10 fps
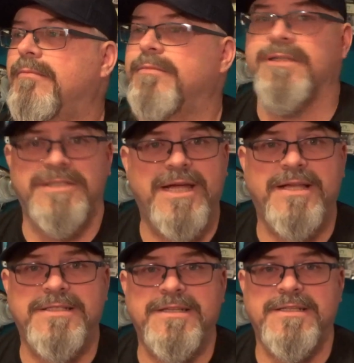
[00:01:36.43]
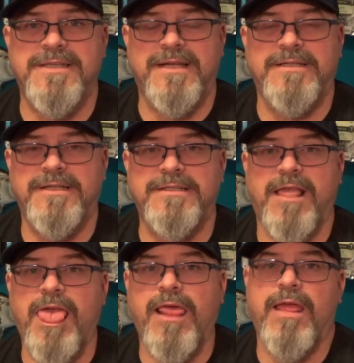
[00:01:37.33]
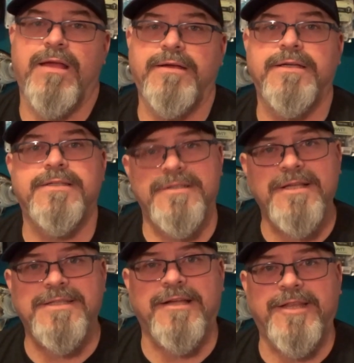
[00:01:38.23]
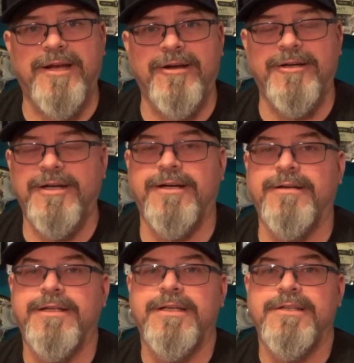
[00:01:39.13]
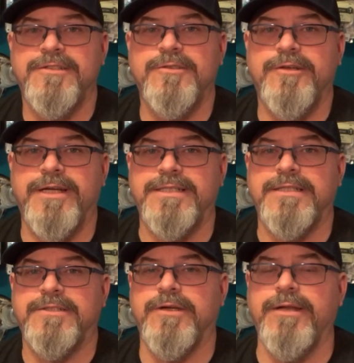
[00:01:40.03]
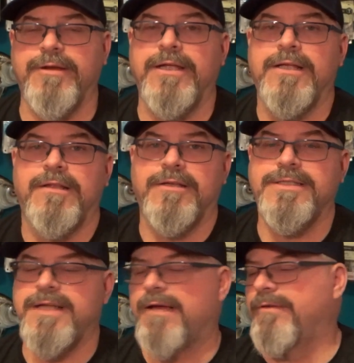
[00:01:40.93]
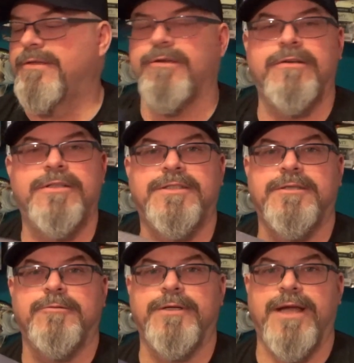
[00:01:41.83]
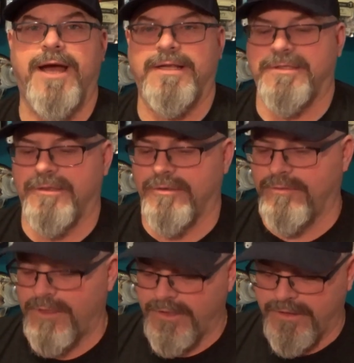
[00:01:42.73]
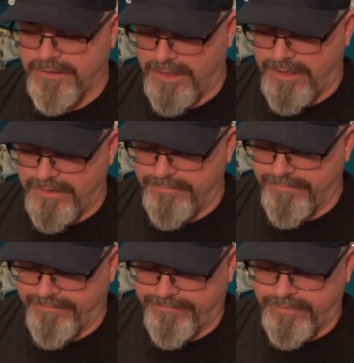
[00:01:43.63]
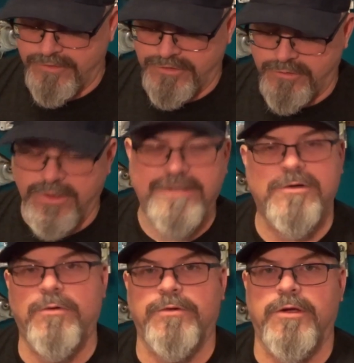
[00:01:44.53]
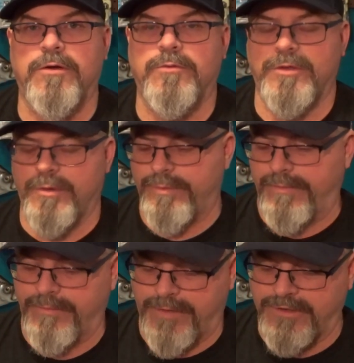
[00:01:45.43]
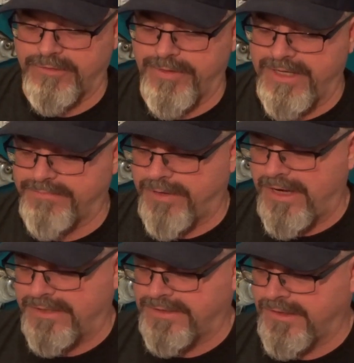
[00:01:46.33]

Because yeah, it's nuts out there. It's a little crazy. So anyway, let's dive into it. Let's see what we got. So for those of you that don't know, when you open up your Monster Bass box,